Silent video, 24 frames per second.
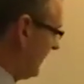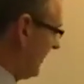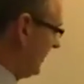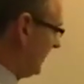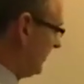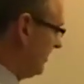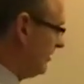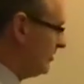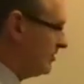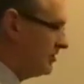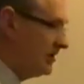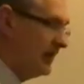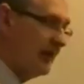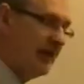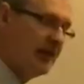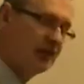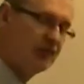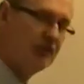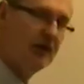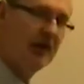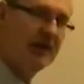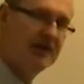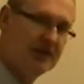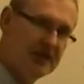value, so
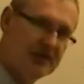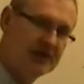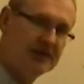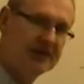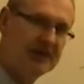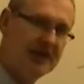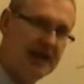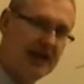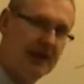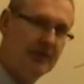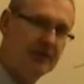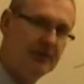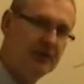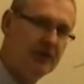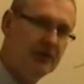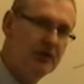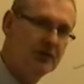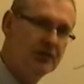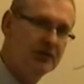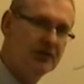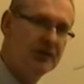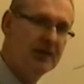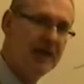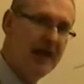let's write this down
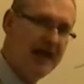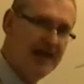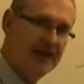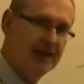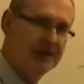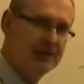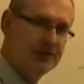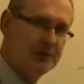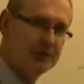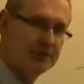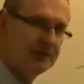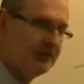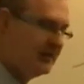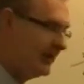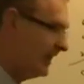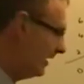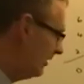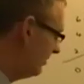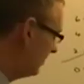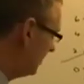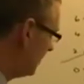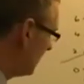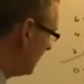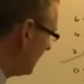using algebra
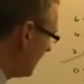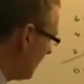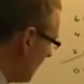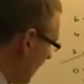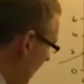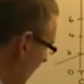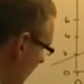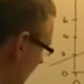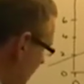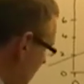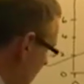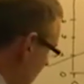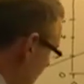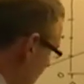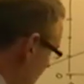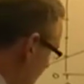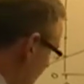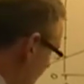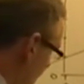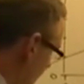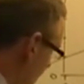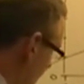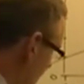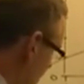now. I take
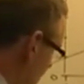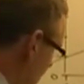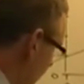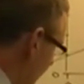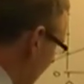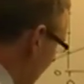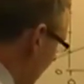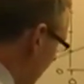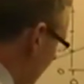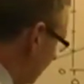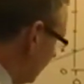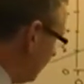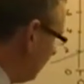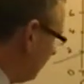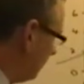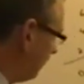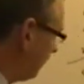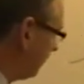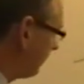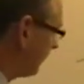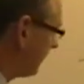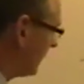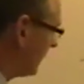the x value